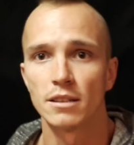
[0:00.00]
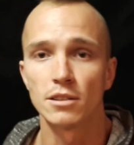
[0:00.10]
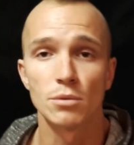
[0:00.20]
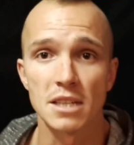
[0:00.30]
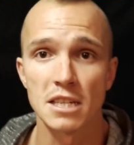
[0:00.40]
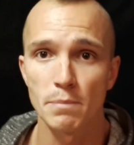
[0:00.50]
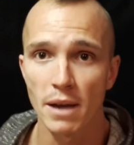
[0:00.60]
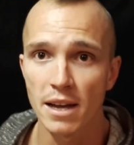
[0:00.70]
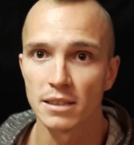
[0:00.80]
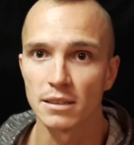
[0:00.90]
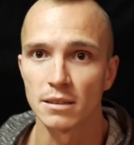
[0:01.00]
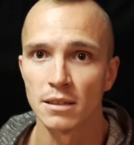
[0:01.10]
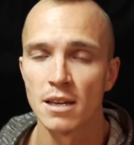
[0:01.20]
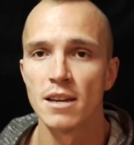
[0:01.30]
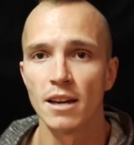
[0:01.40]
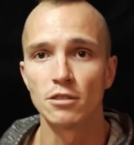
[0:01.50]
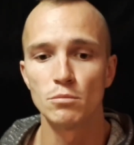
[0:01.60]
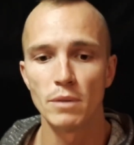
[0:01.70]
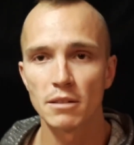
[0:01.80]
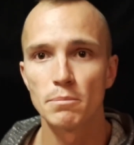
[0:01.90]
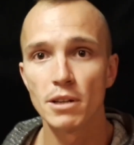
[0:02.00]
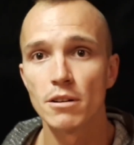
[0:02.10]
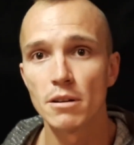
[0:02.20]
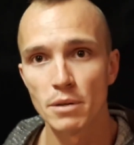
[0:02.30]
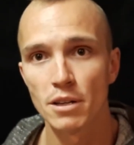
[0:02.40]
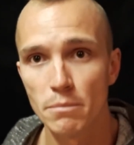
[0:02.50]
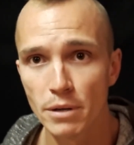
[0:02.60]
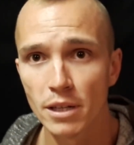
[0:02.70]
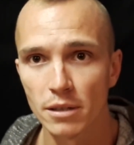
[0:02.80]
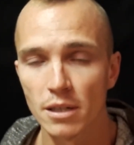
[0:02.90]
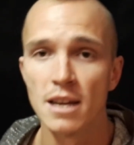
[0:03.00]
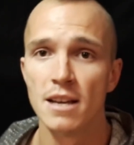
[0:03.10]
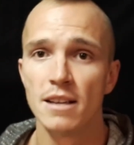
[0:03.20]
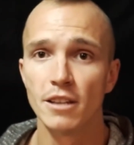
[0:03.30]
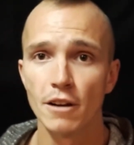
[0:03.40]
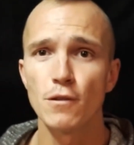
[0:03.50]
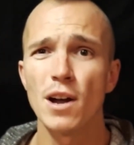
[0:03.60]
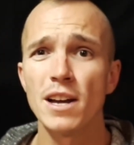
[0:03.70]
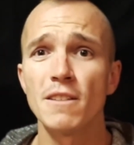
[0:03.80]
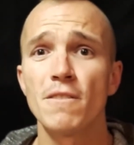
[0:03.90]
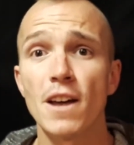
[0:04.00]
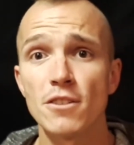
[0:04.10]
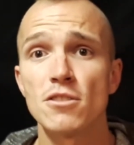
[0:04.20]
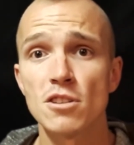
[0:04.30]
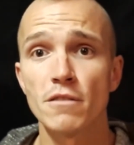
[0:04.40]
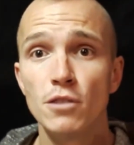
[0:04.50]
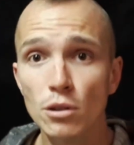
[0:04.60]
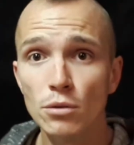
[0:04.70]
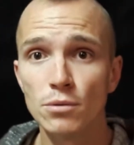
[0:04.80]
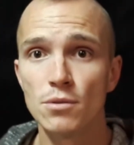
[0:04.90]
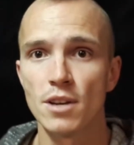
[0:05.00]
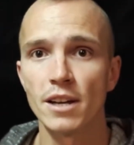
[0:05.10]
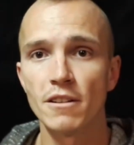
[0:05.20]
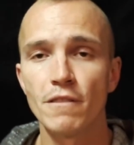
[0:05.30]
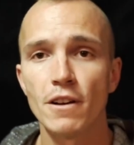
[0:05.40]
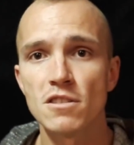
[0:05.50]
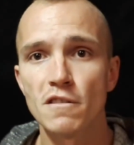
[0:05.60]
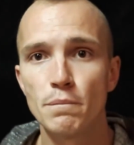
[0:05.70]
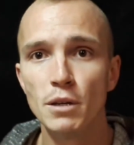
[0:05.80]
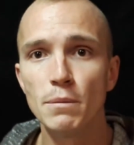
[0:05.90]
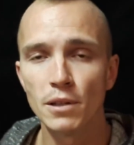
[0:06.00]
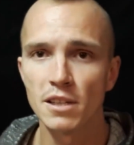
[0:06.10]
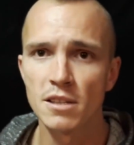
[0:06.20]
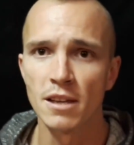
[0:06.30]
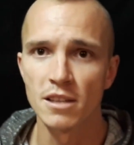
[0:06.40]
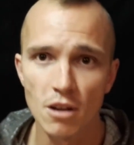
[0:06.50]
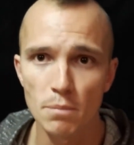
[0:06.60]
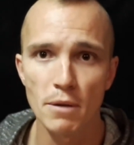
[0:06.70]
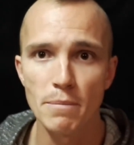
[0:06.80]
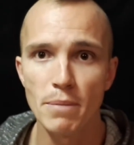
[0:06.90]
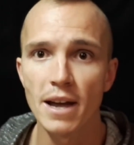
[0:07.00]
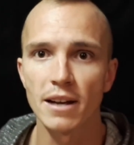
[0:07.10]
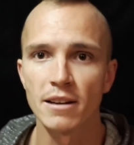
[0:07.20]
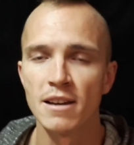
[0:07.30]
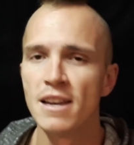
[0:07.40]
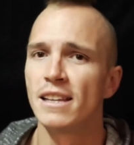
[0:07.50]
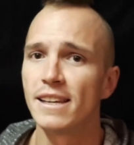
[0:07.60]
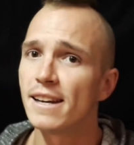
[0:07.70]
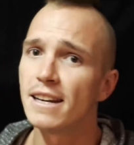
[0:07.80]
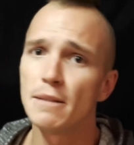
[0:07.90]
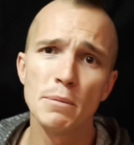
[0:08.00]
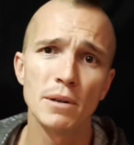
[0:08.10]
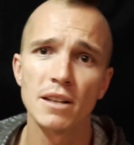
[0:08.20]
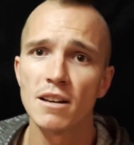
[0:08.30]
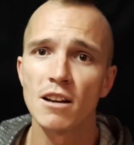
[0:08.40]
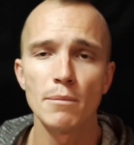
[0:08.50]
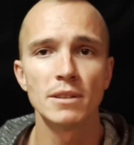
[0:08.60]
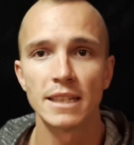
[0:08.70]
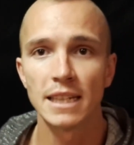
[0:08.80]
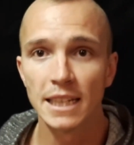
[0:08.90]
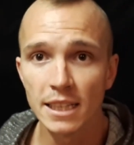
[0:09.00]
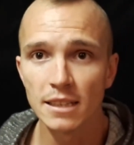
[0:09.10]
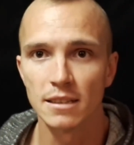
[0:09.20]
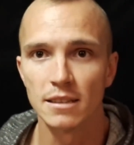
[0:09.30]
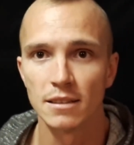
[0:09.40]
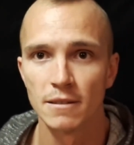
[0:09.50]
and to expand and to make it bigger and bigger and bigger. Therefore, I need thousands of views. I need thousands of people that got my back. Then I need people that can come and take lead.